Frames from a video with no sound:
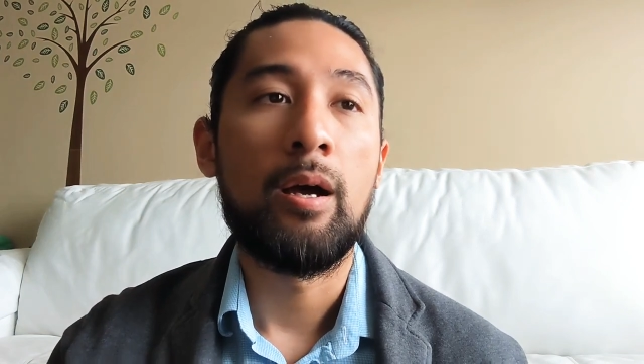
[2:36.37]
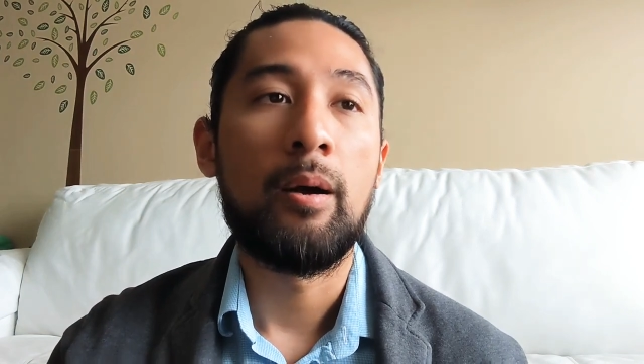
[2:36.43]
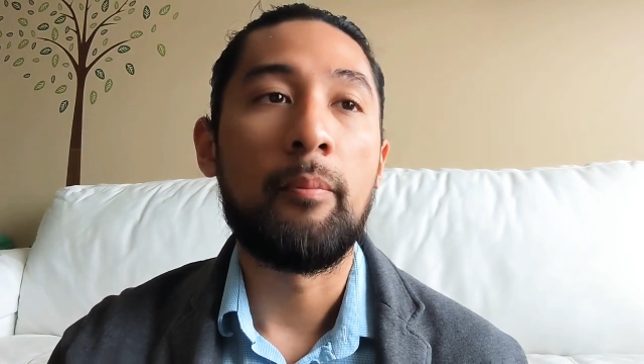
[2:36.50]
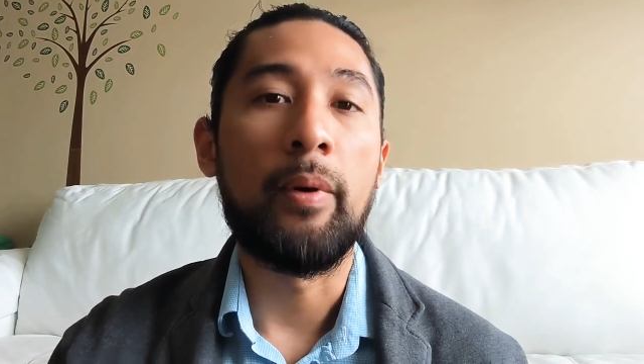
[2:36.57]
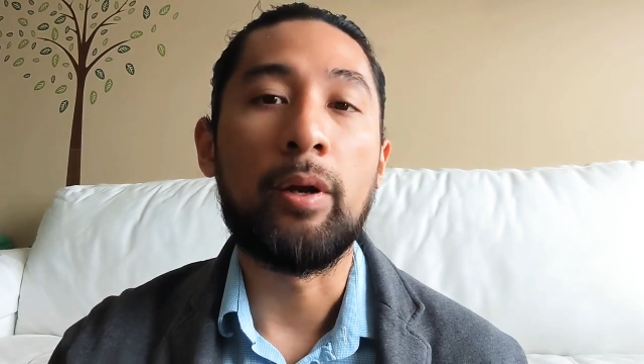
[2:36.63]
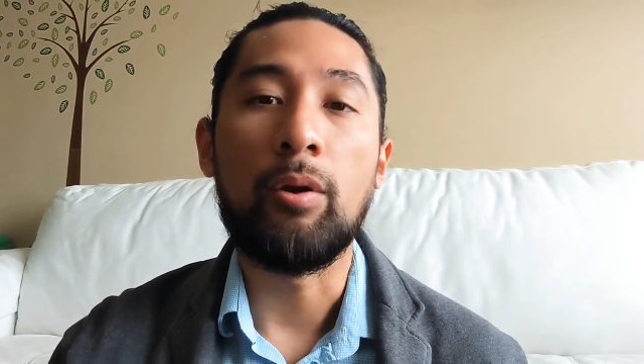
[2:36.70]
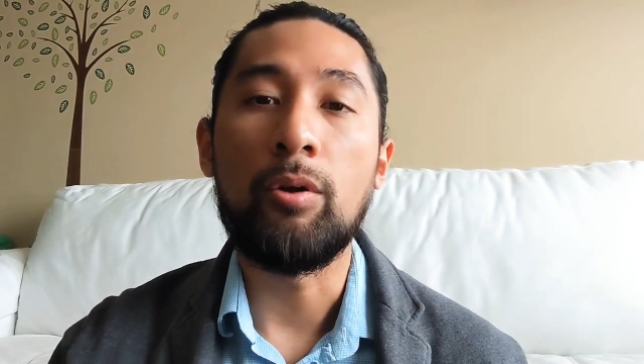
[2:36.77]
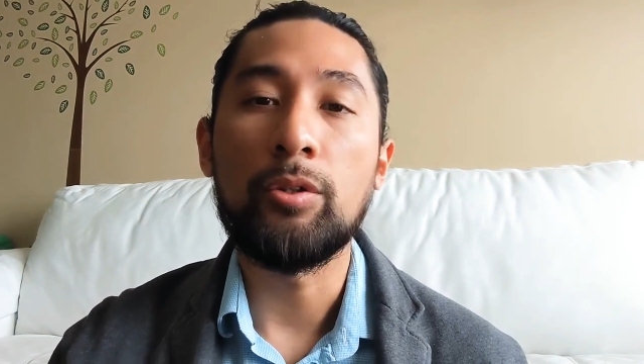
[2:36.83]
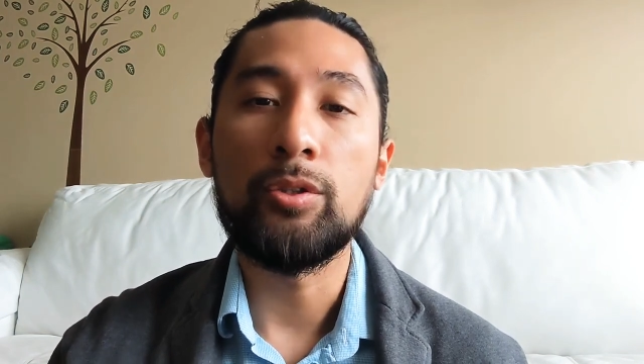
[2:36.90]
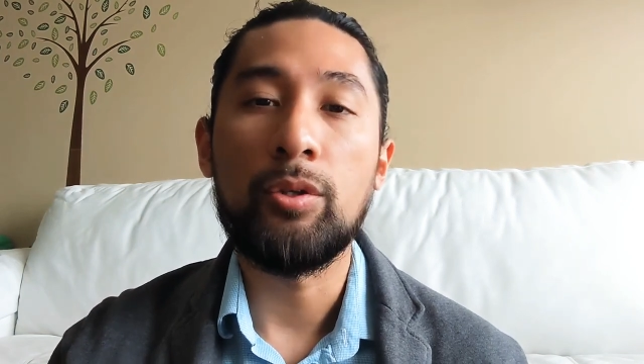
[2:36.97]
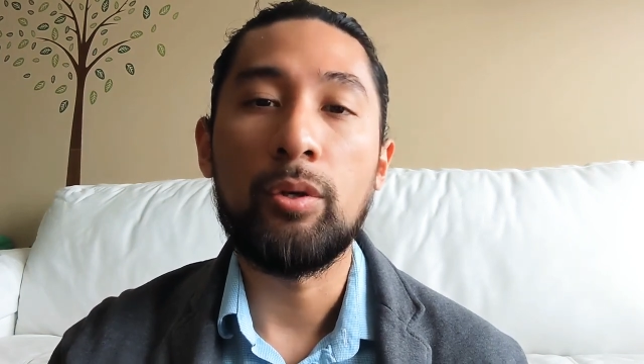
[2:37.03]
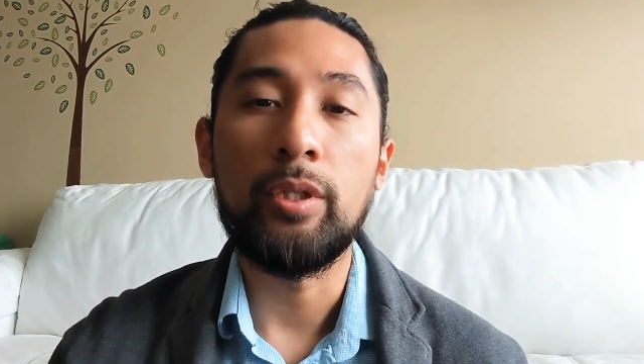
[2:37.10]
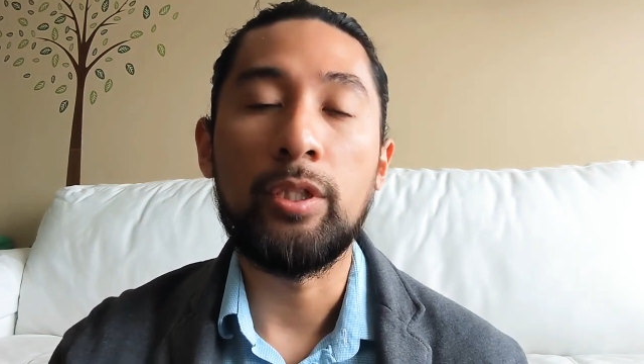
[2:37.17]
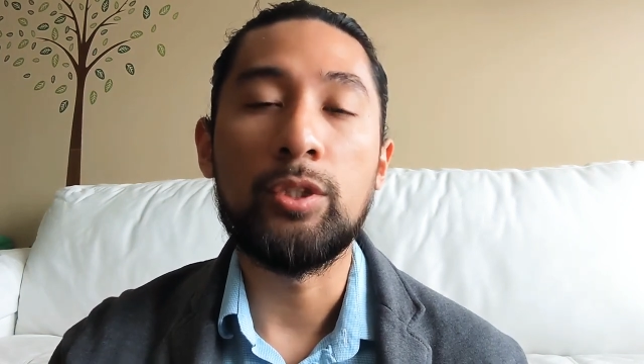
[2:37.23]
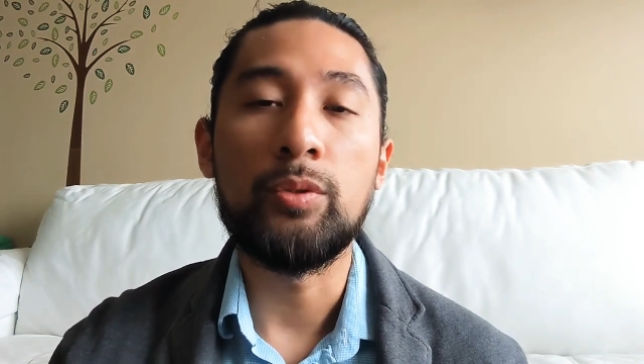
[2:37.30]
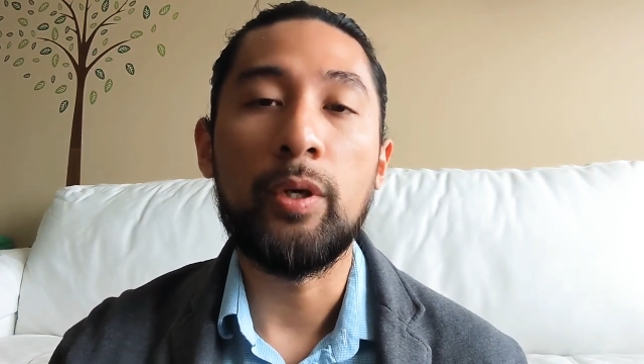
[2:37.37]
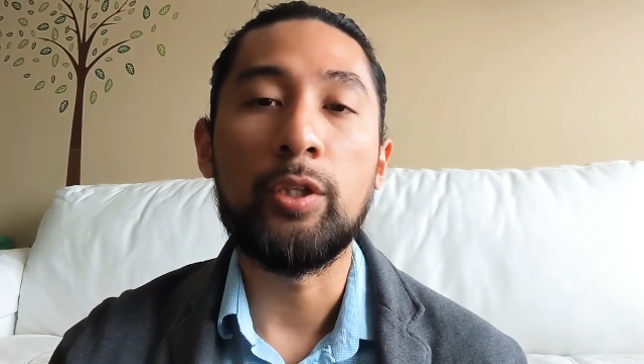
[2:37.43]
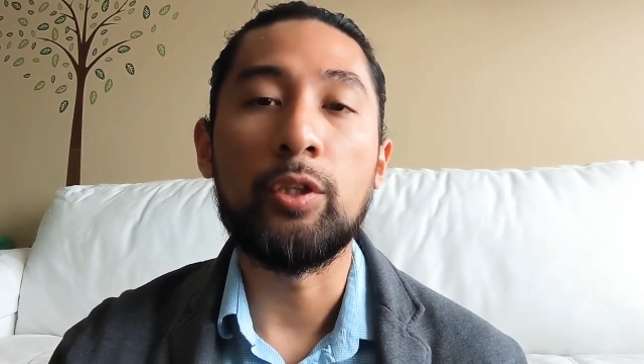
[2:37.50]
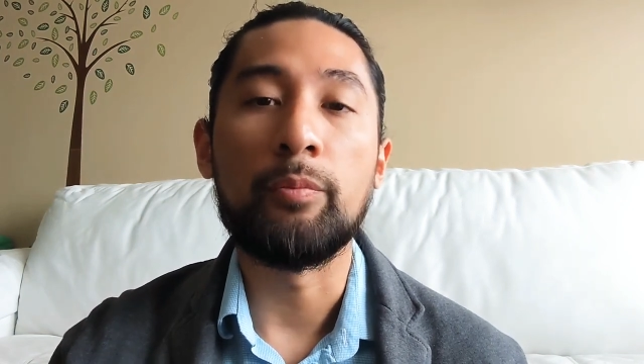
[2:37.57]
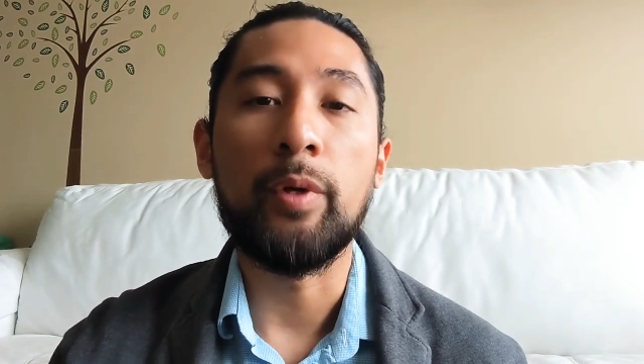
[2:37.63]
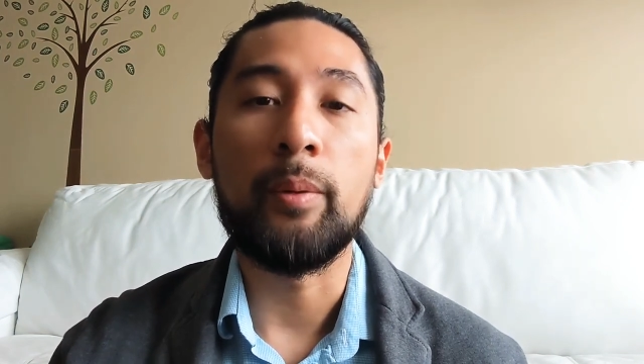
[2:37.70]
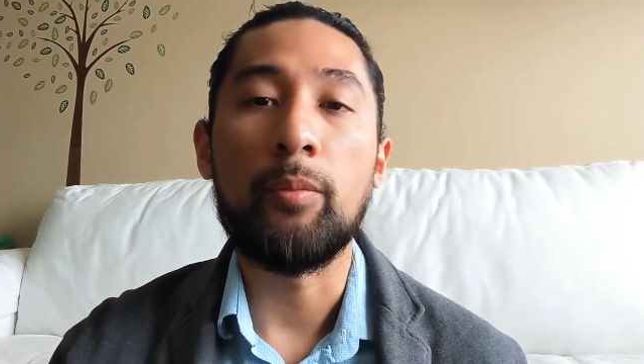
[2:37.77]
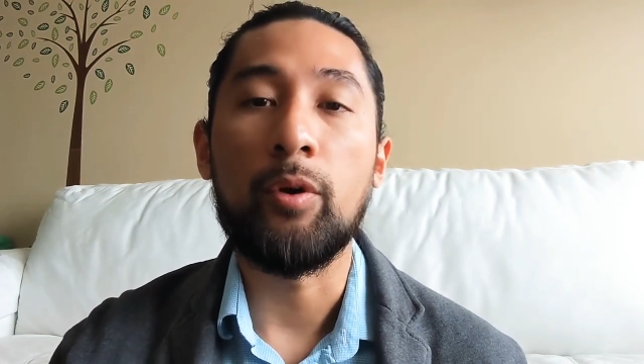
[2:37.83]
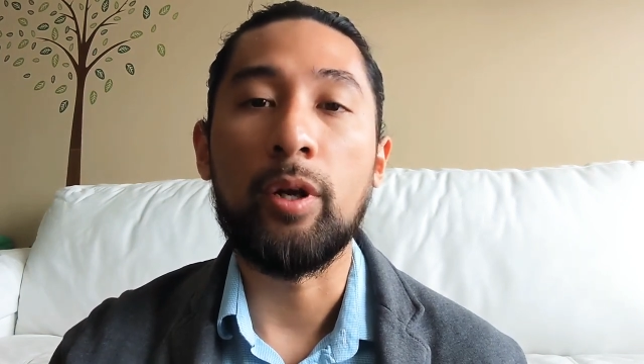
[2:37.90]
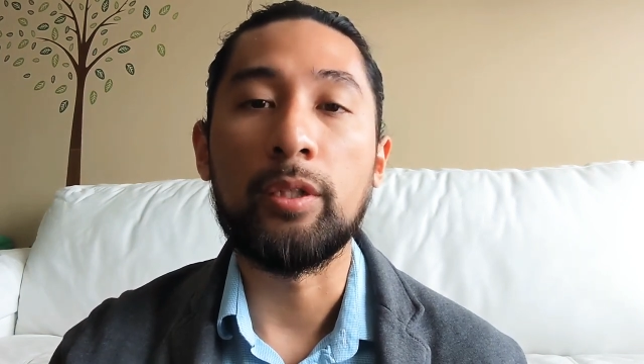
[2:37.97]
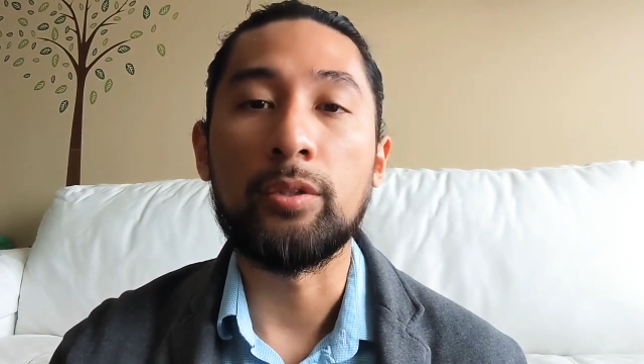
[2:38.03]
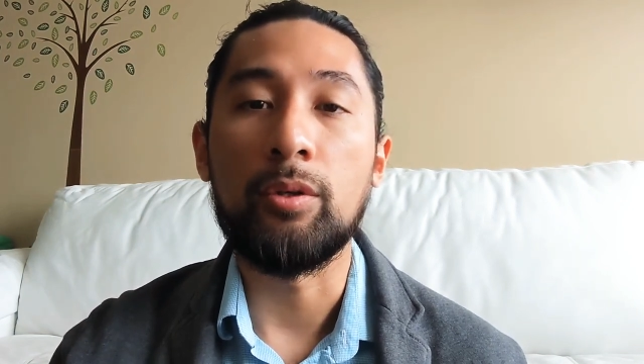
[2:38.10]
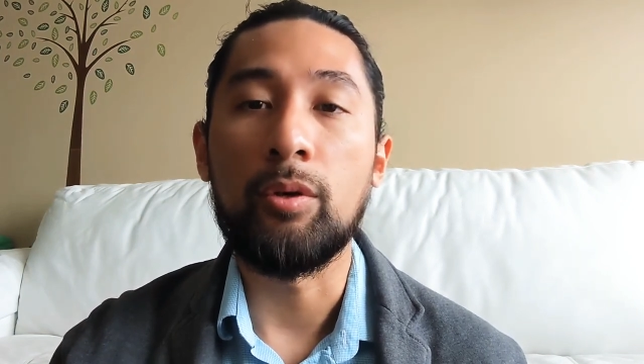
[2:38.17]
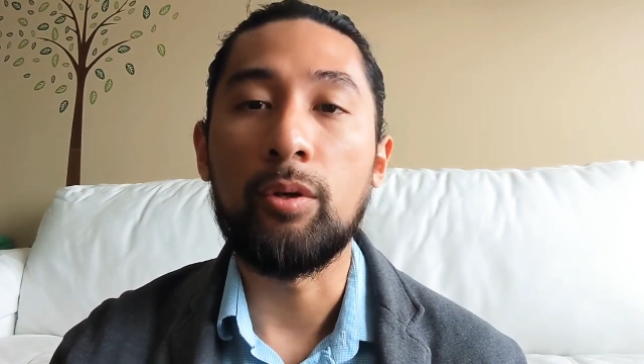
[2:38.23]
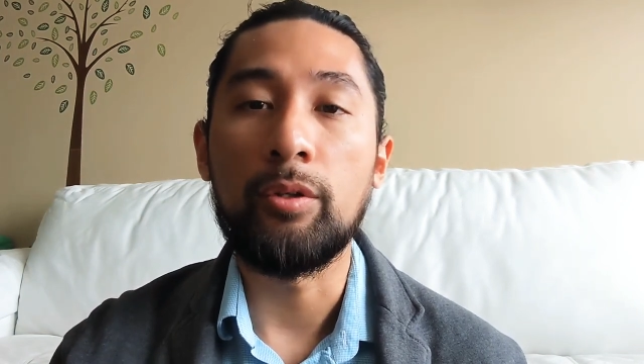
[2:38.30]
but also on his way to memorize
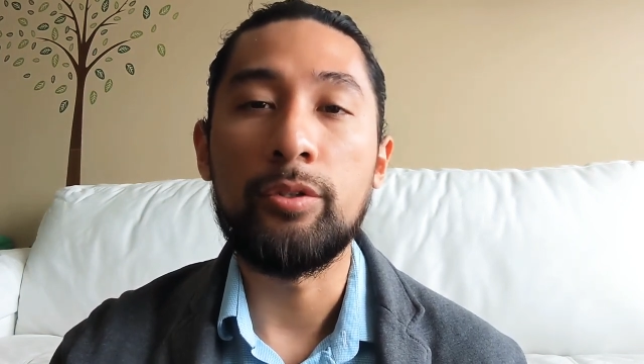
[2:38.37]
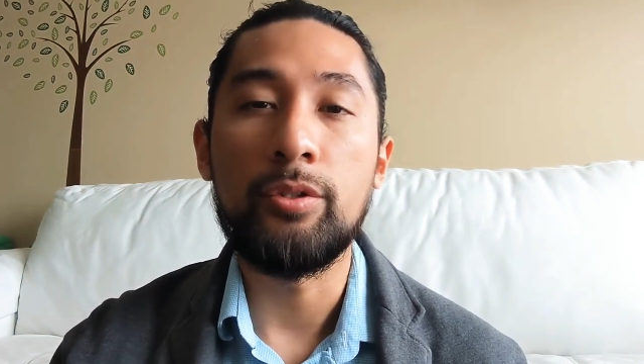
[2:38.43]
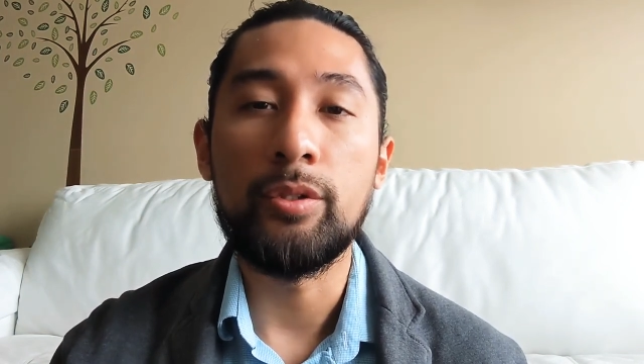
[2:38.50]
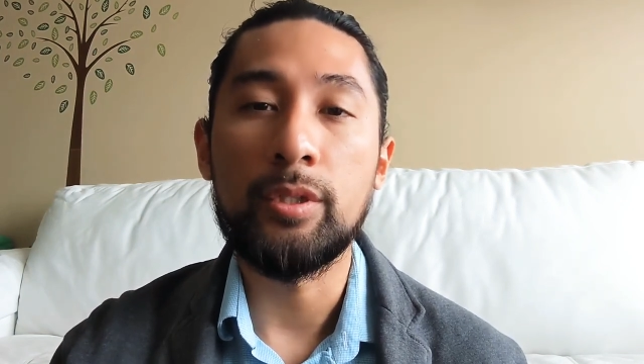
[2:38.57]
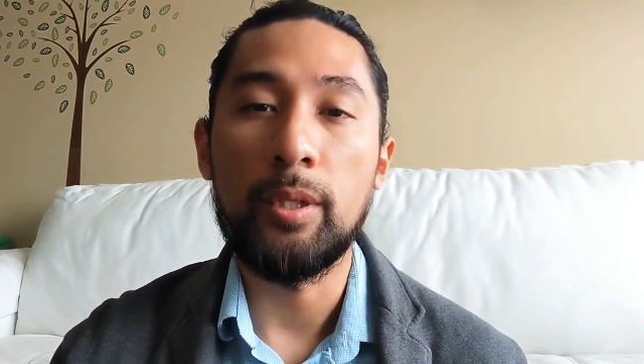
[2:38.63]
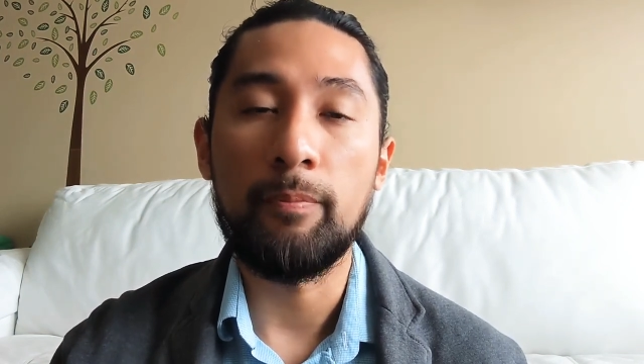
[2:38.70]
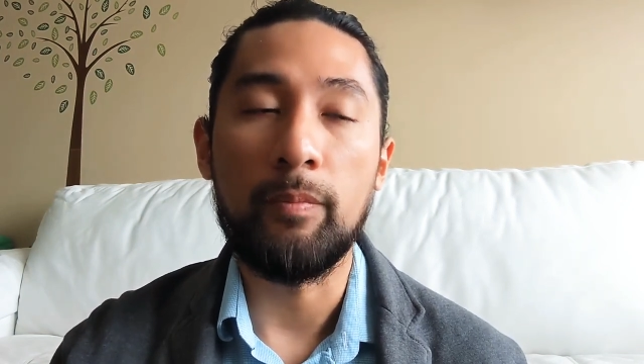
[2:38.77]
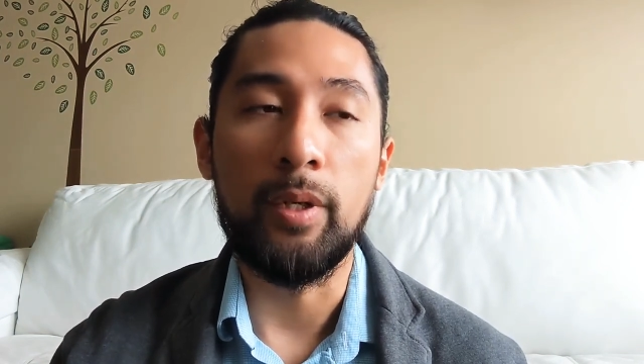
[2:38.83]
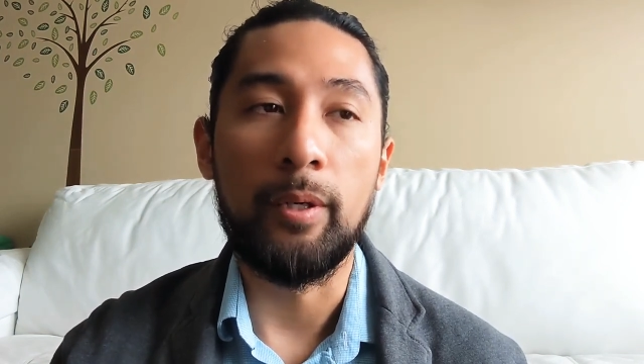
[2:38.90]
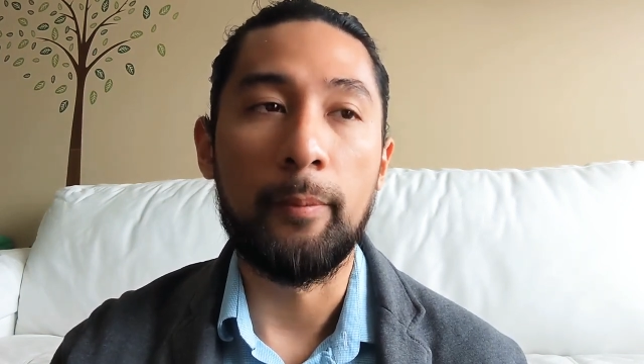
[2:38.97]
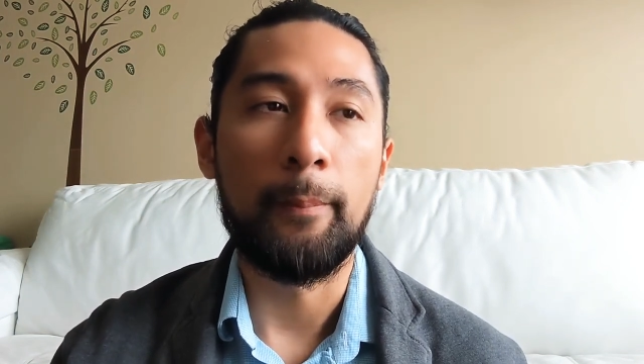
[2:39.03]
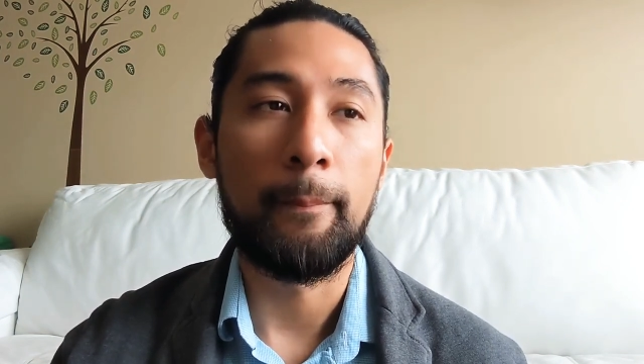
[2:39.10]
the whole Jisamma.